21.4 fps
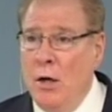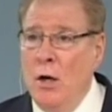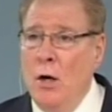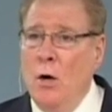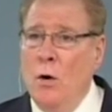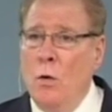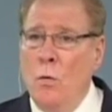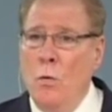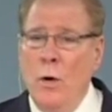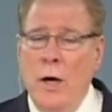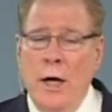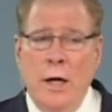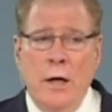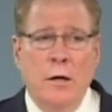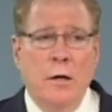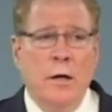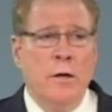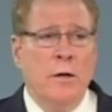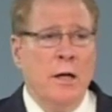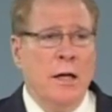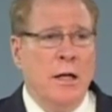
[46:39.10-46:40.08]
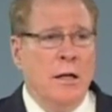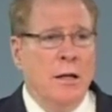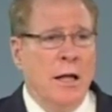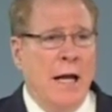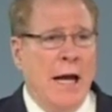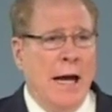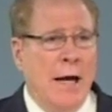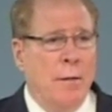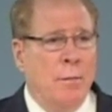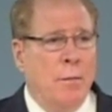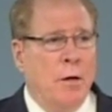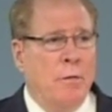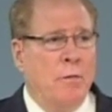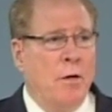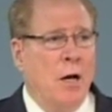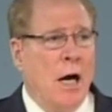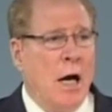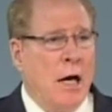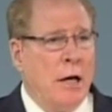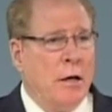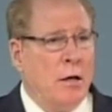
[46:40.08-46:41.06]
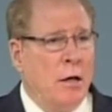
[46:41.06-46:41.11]
when the Lamb of
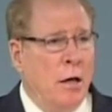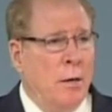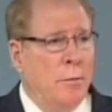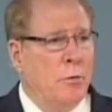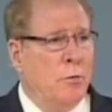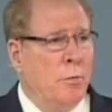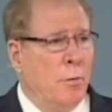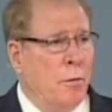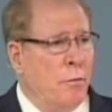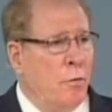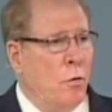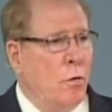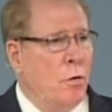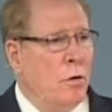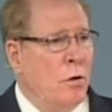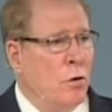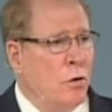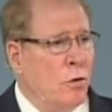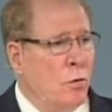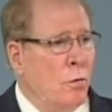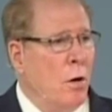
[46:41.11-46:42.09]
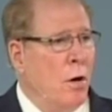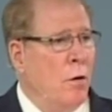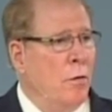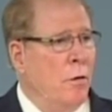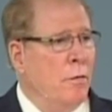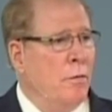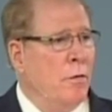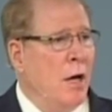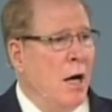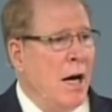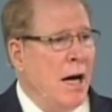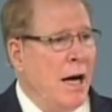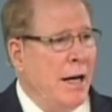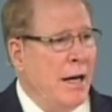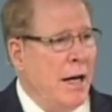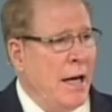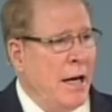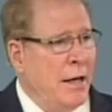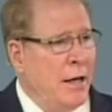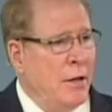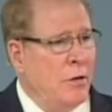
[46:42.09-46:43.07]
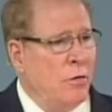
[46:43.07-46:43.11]
God comes before the throne of God
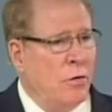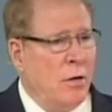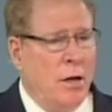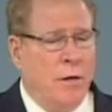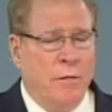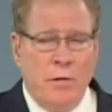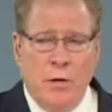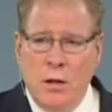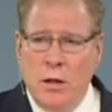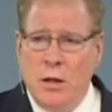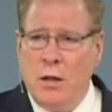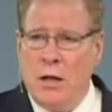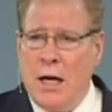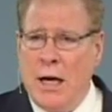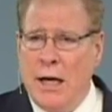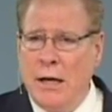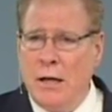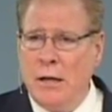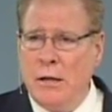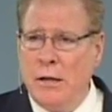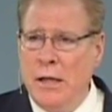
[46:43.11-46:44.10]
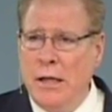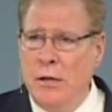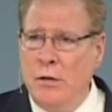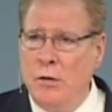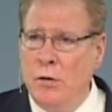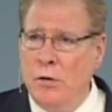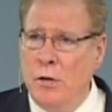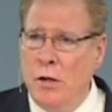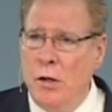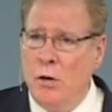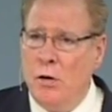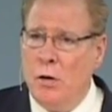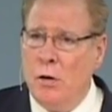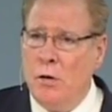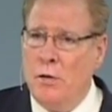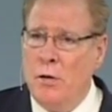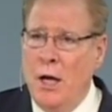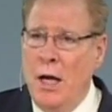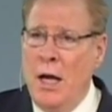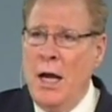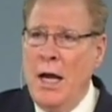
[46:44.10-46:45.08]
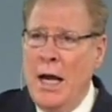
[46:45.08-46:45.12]
and is given the title deed to the earth.
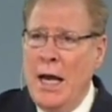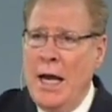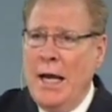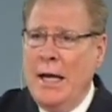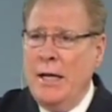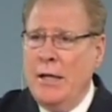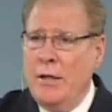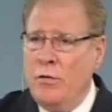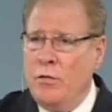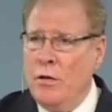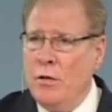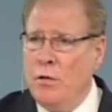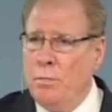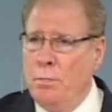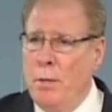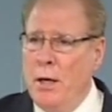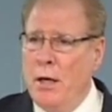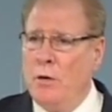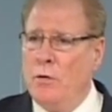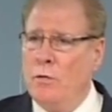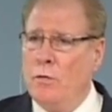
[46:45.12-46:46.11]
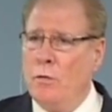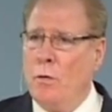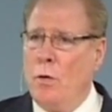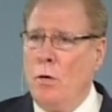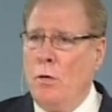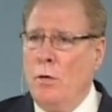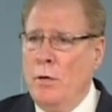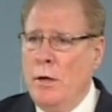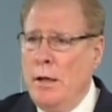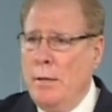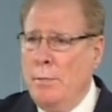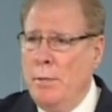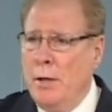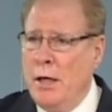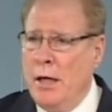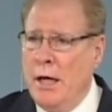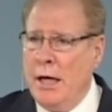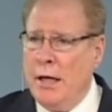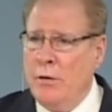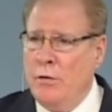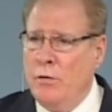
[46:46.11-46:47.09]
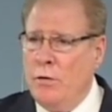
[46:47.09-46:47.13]
And it's this big scroll, and he
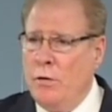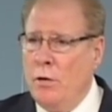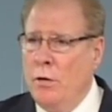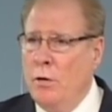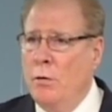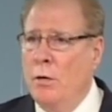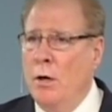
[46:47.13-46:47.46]
begins to